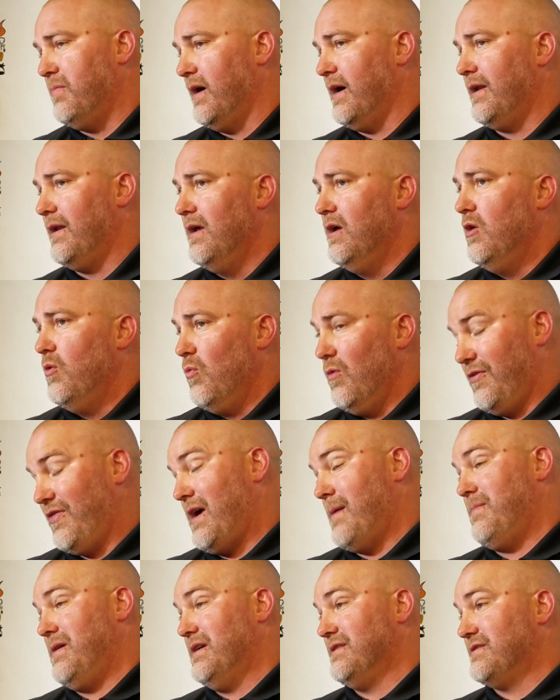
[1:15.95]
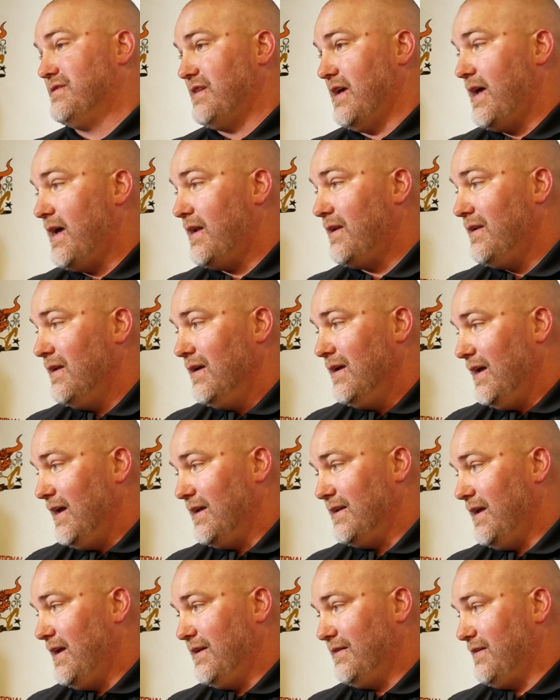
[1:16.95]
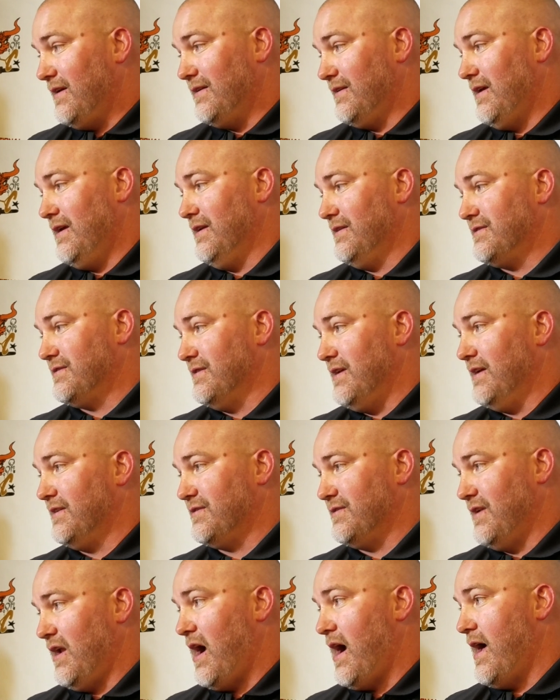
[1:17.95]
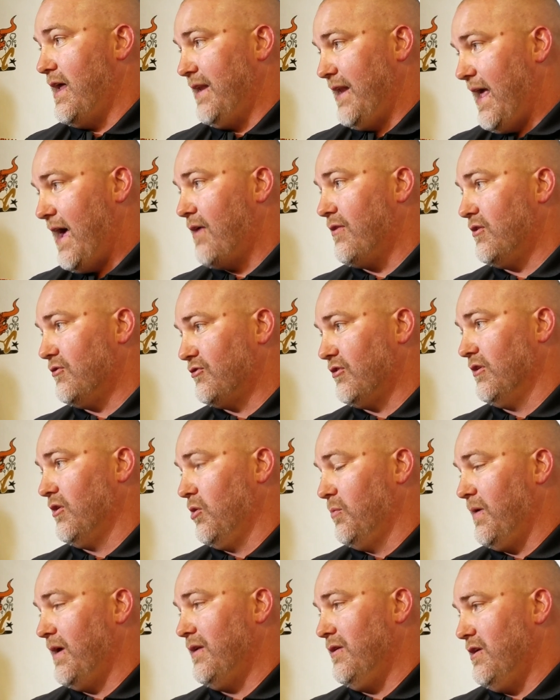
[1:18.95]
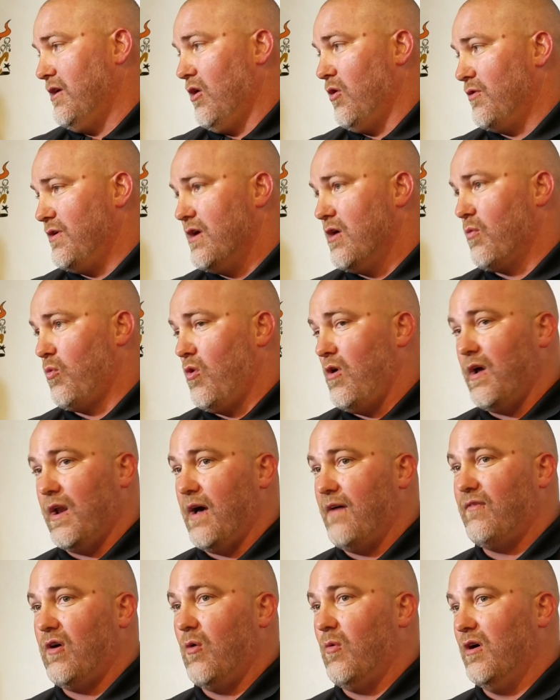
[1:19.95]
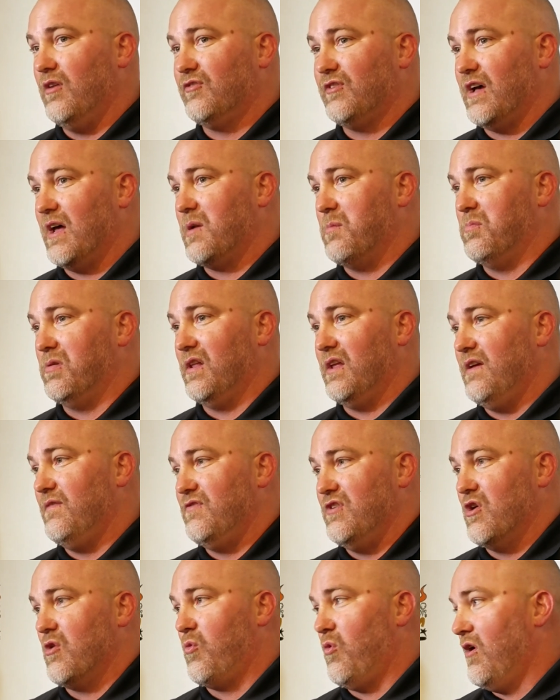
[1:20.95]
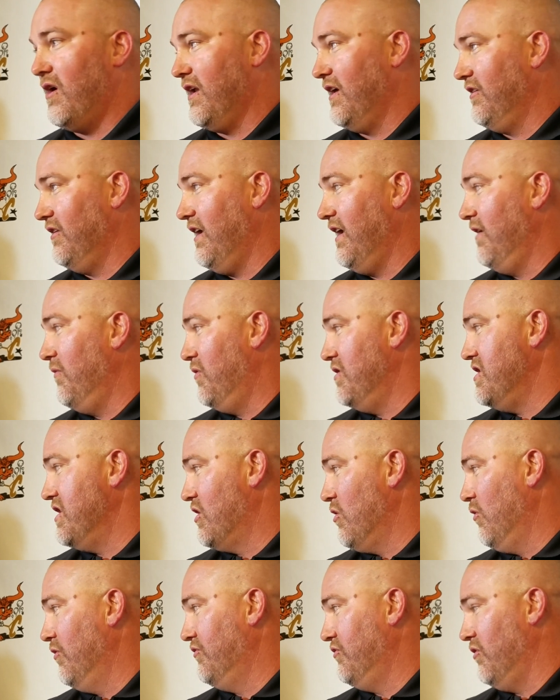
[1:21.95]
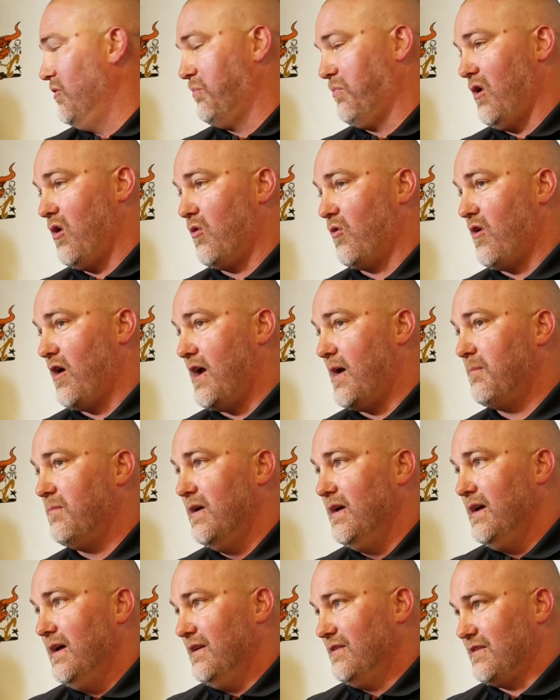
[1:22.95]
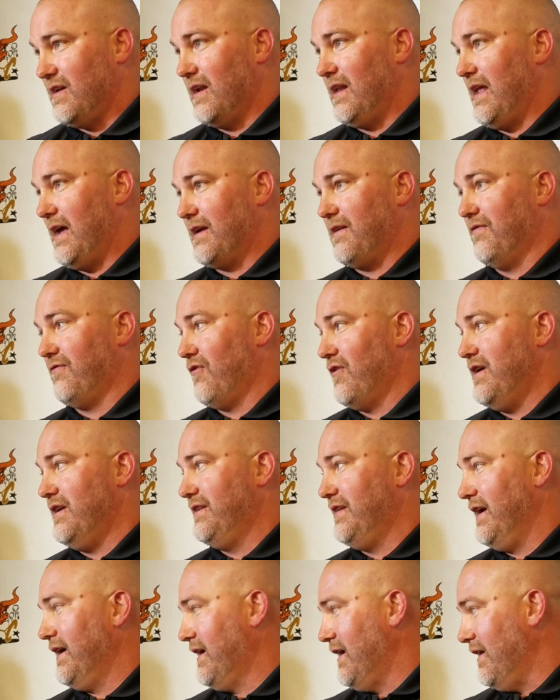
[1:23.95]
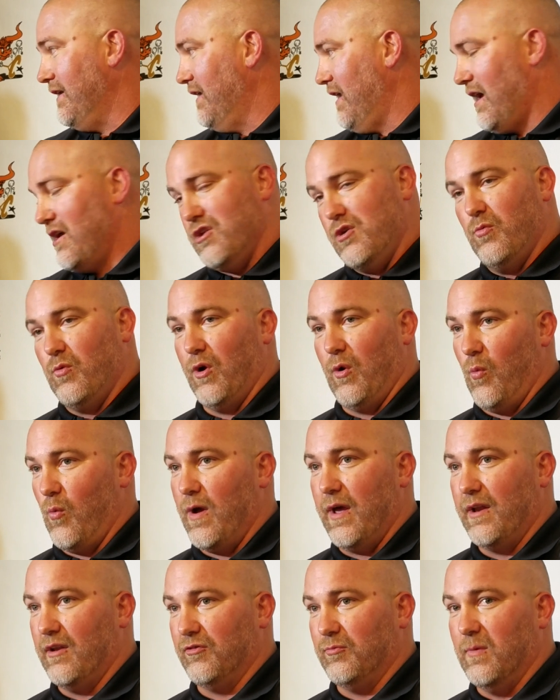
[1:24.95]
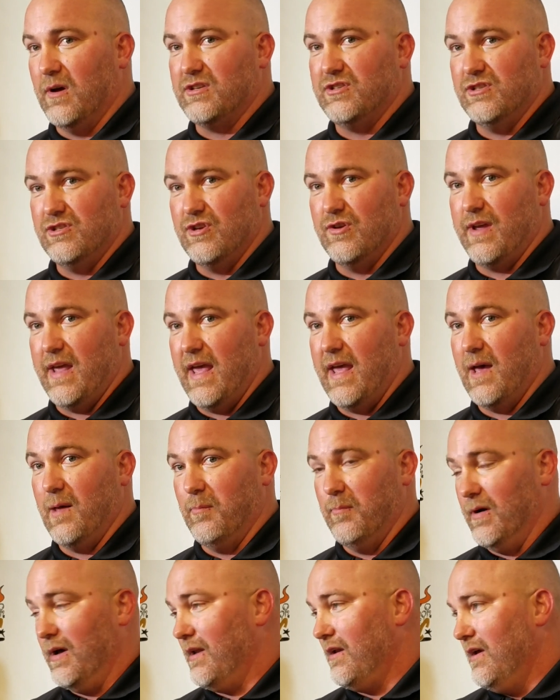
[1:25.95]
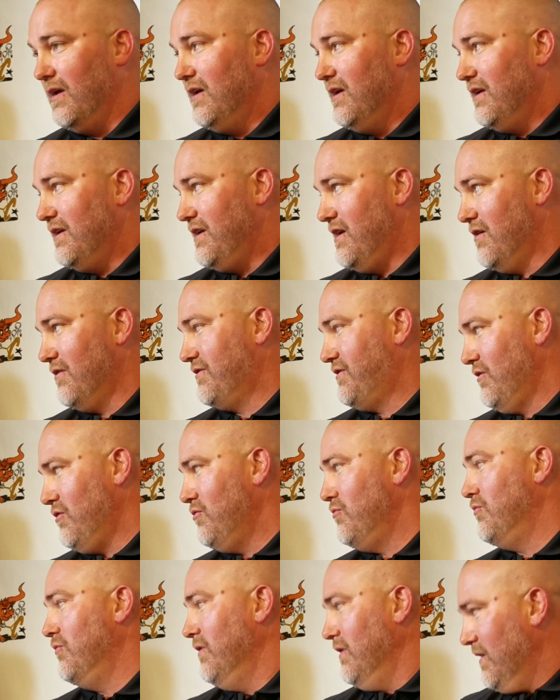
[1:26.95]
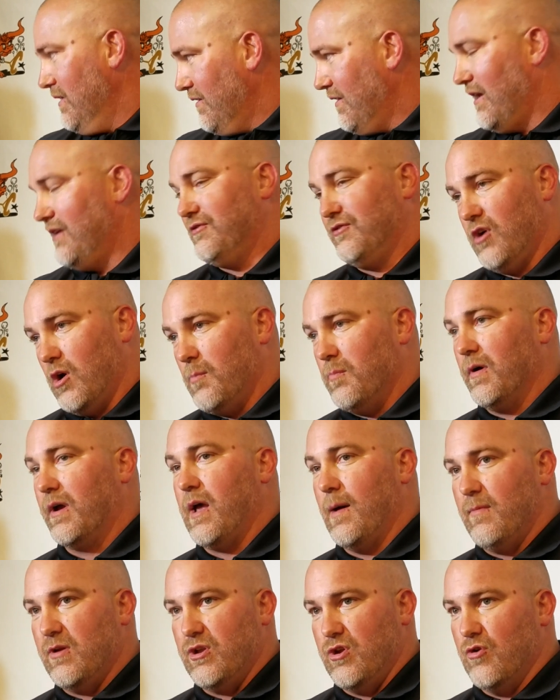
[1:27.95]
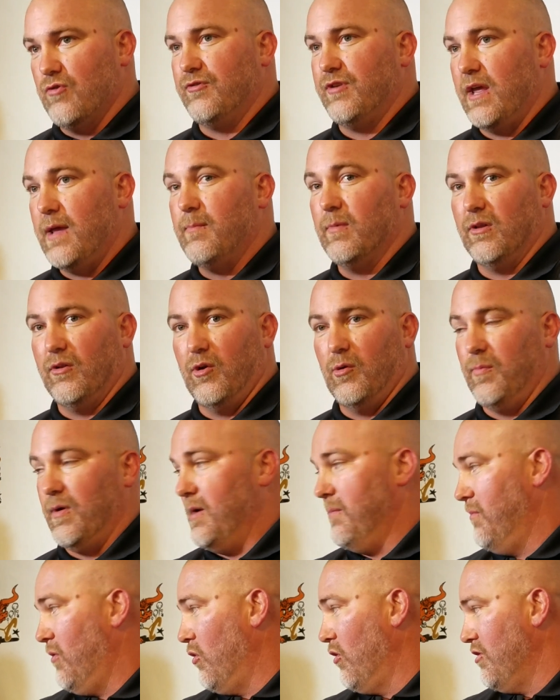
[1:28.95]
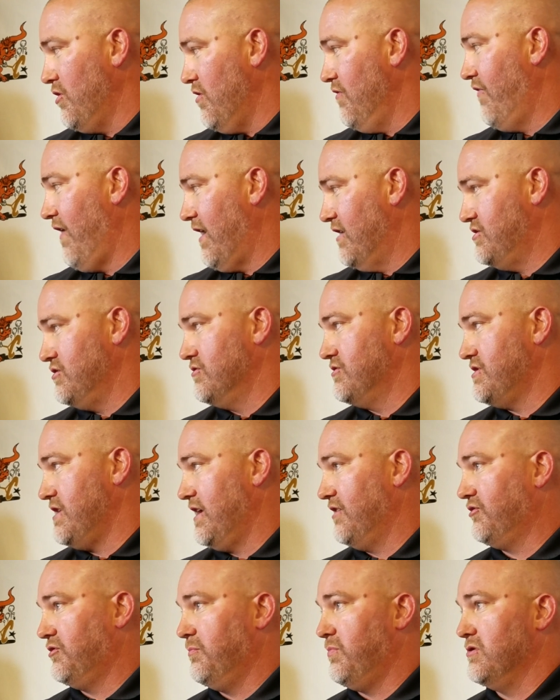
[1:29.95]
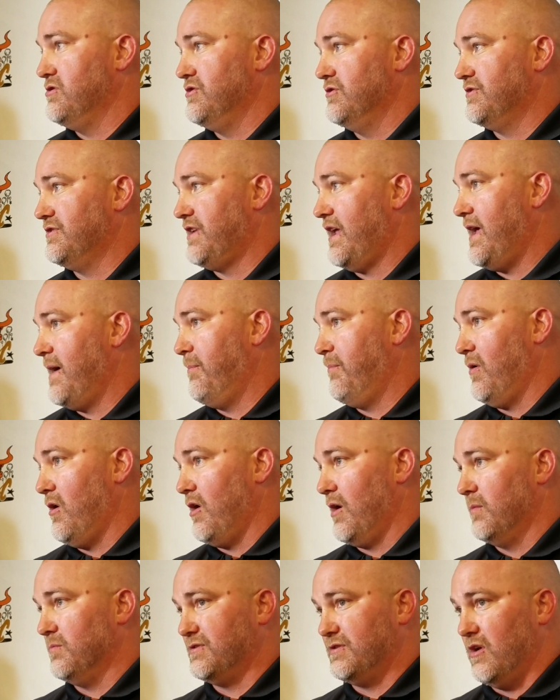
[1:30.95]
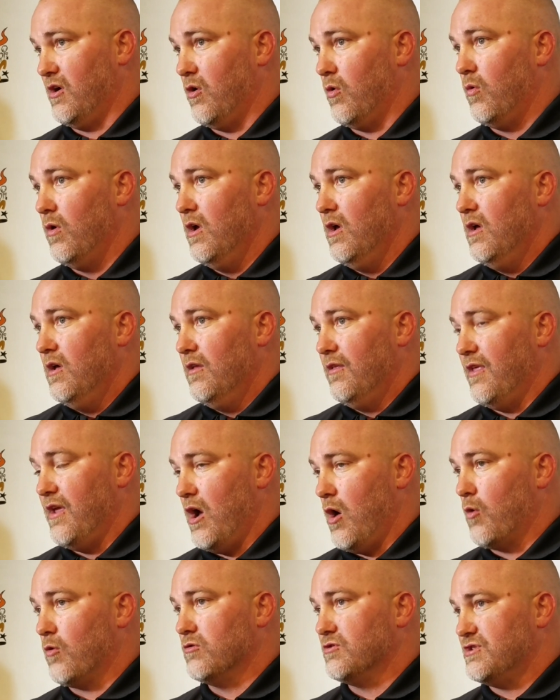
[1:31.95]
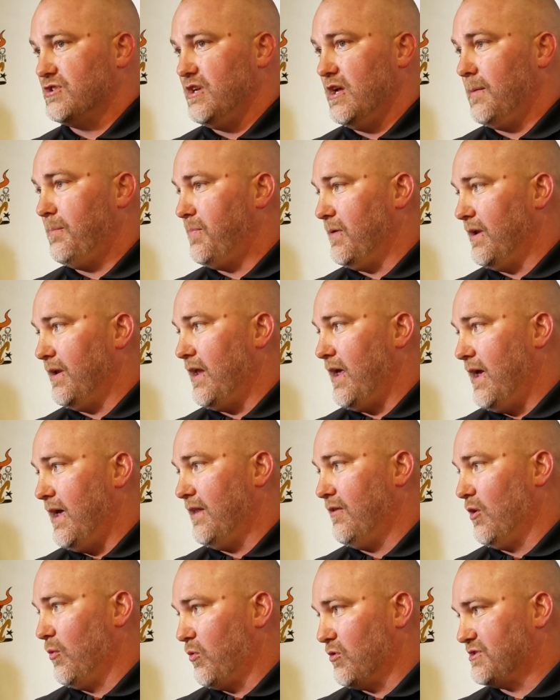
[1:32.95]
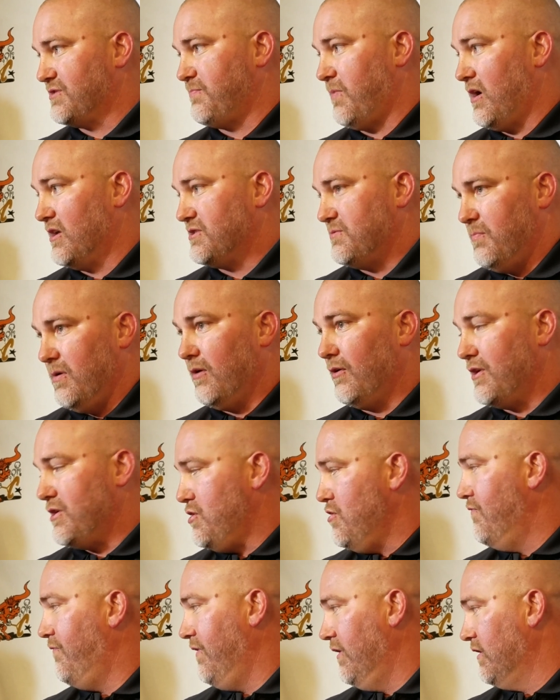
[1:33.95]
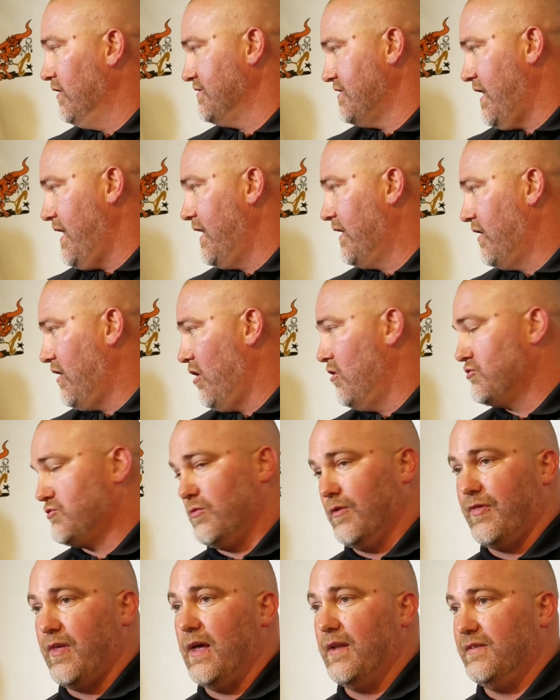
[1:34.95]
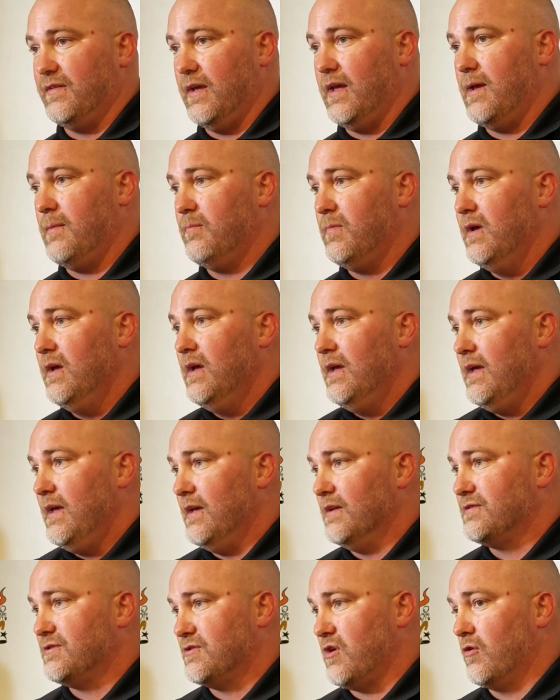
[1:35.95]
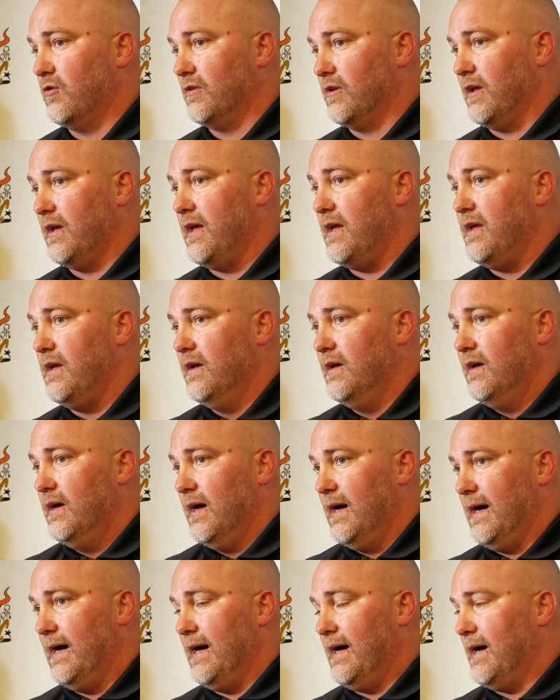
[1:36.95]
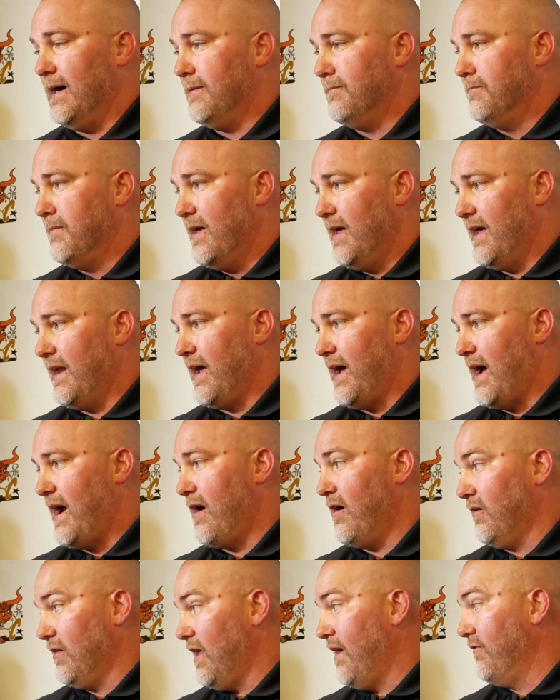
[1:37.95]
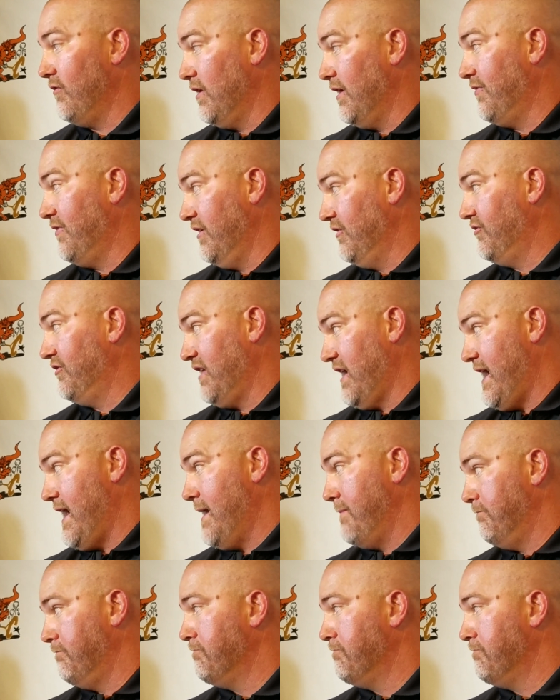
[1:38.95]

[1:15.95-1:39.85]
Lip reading: But with that being said, it's not. Now there's a little bit, year one, I've always kind of believed year one, when you go into a program, it's kind of like a free ticket. Now you want to win as much as you can, but year two, they start becoming your team a little bit more. You've had your chance to put your stamp on them. So the ownership and the responsibility you feel as a head coach with that team is certainly at a higher level at this time.